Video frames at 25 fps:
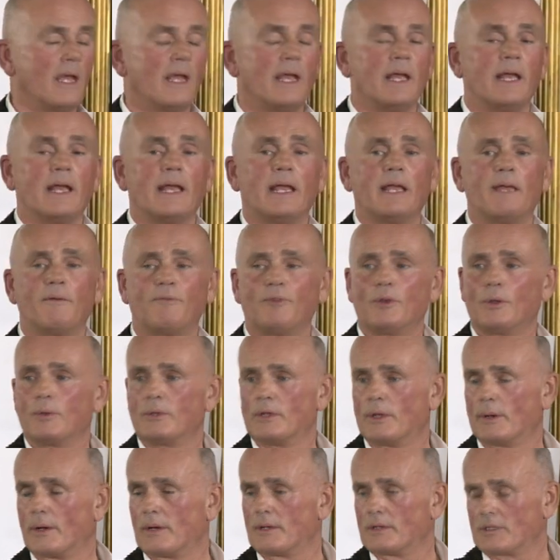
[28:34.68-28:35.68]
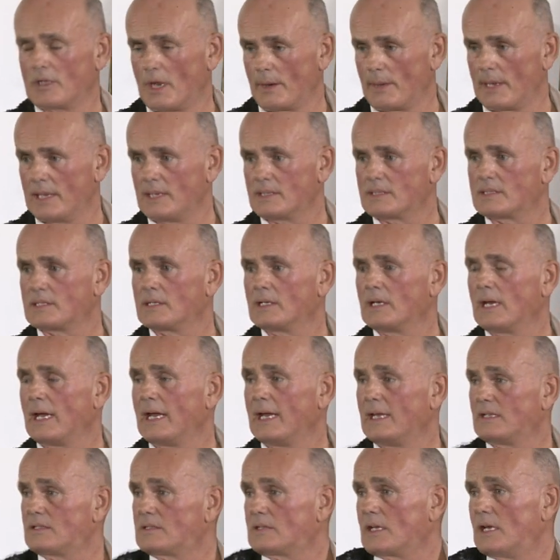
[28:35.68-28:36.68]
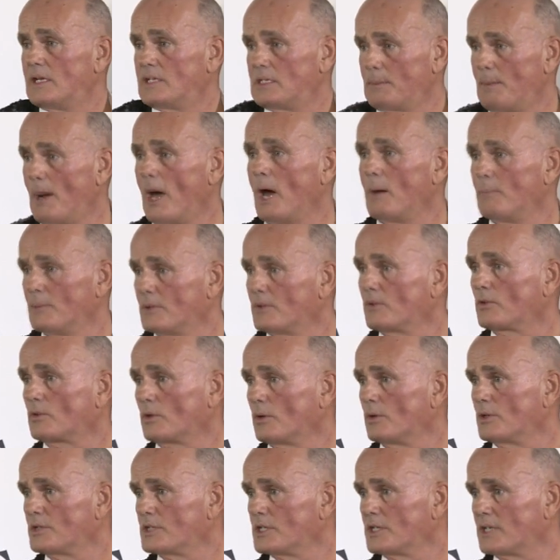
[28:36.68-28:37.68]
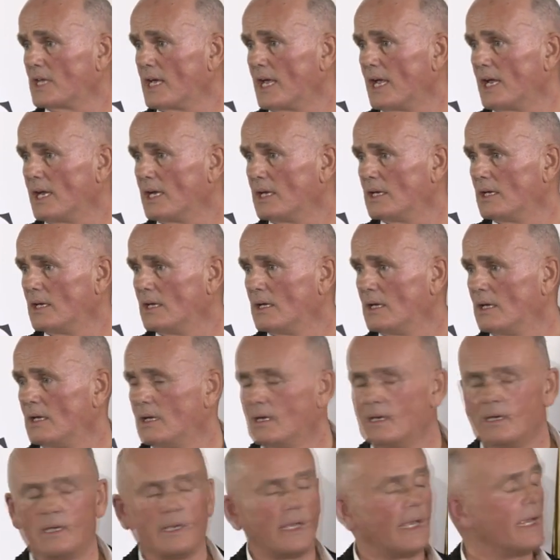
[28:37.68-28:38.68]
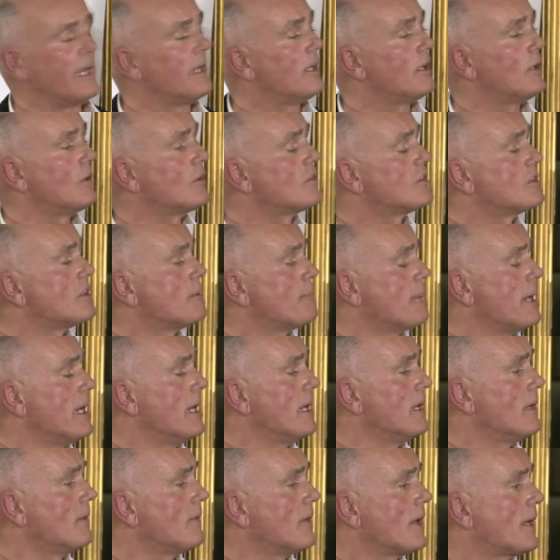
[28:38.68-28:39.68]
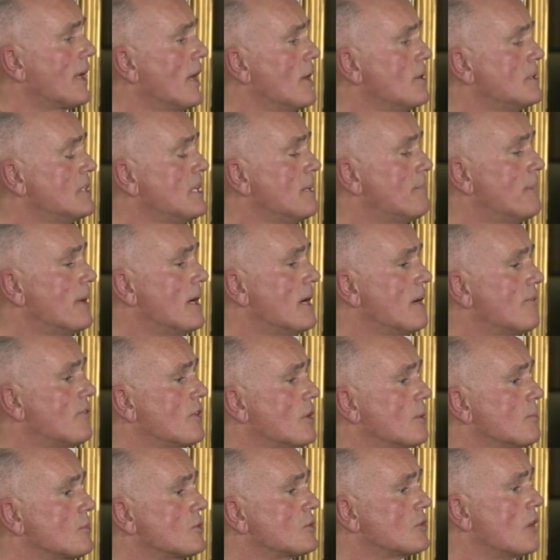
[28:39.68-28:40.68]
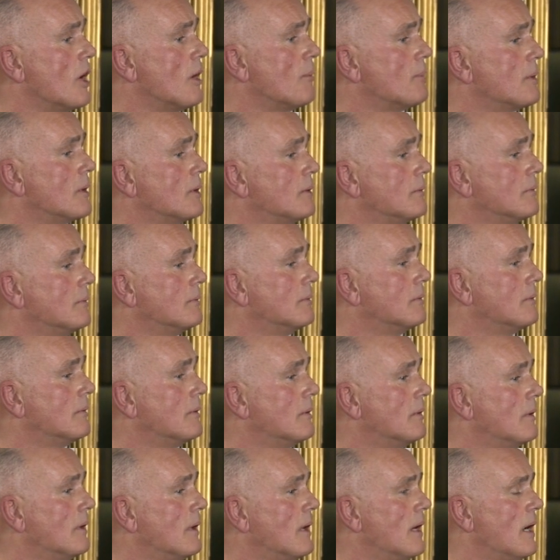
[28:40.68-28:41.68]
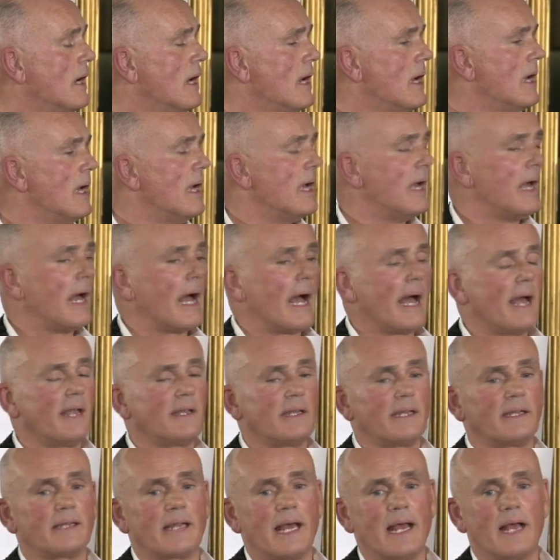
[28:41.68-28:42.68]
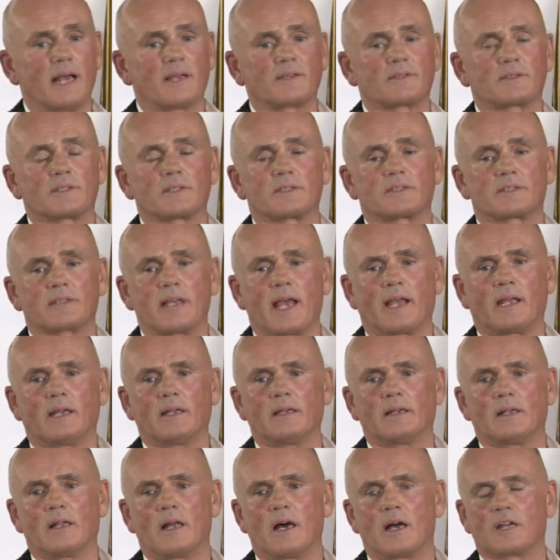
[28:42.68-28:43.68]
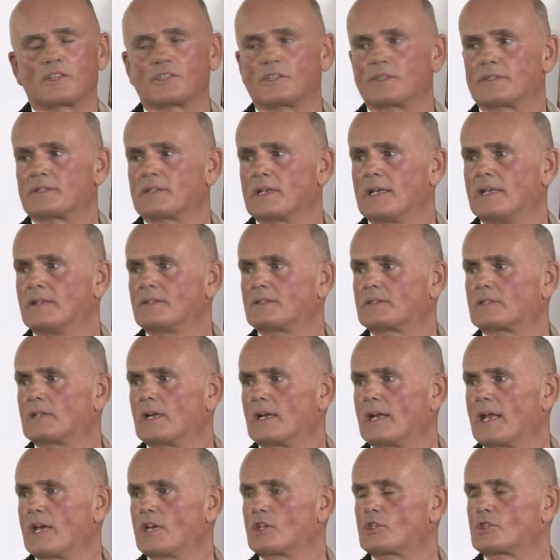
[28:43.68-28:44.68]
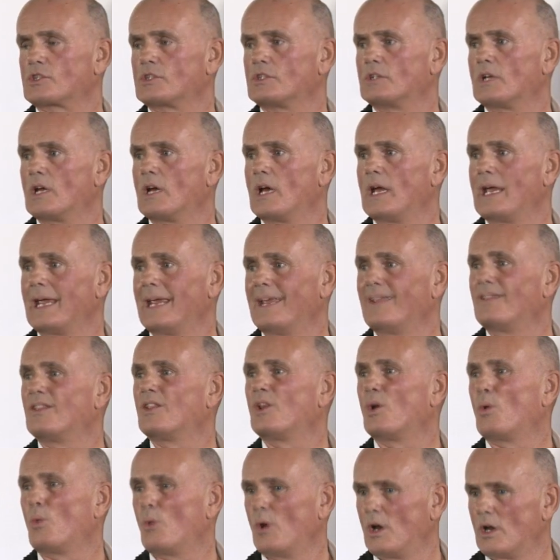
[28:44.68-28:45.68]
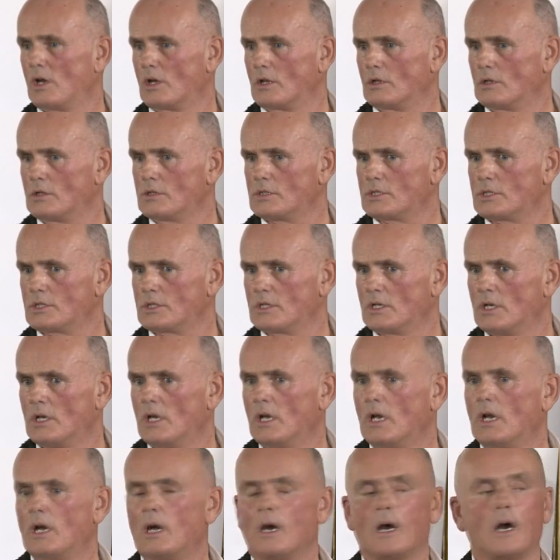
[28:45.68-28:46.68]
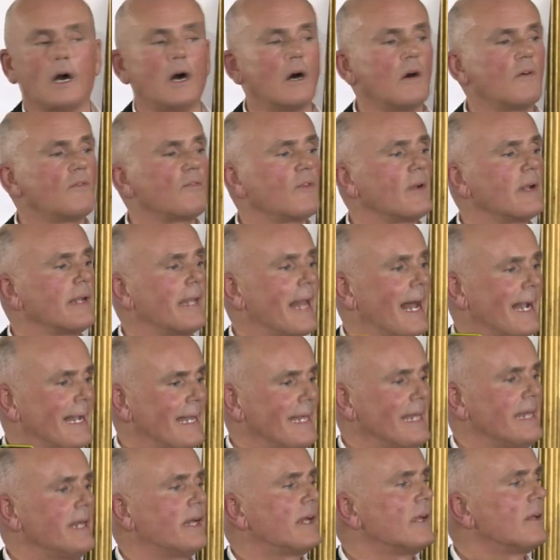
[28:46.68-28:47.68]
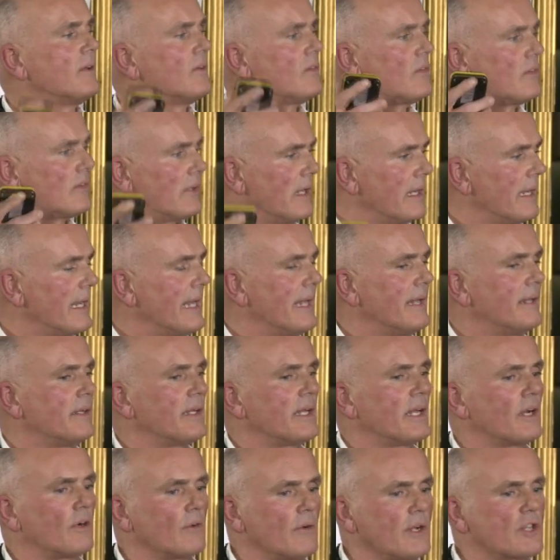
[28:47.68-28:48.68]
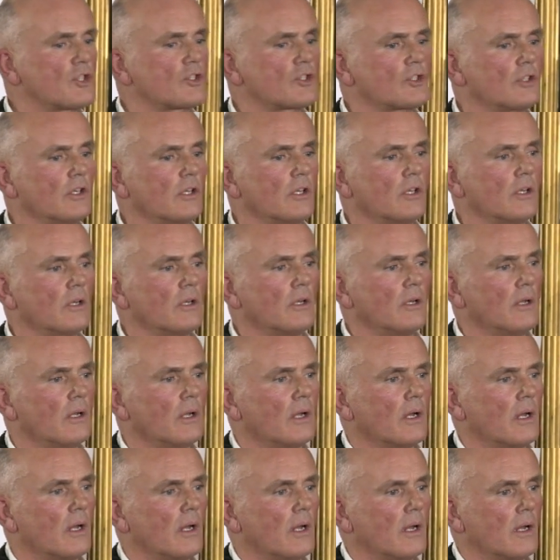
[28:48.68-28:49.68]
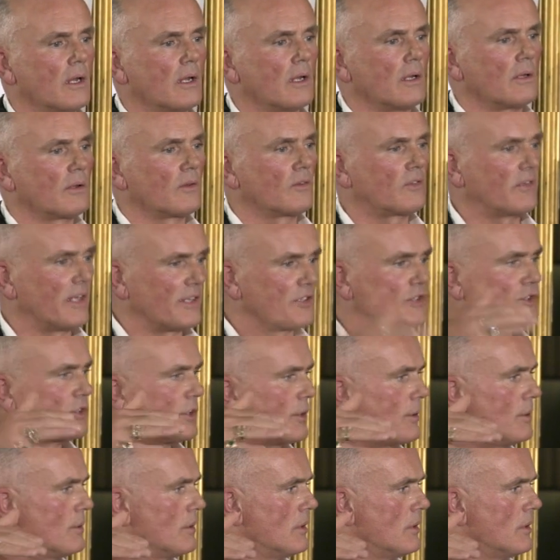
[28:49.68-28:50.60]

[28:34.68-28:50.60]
If you know it, know it it's a department store today. It used to be the Coty perfume shop. And it has the second largest installation in the world of Lalique, still in the original uh, situ,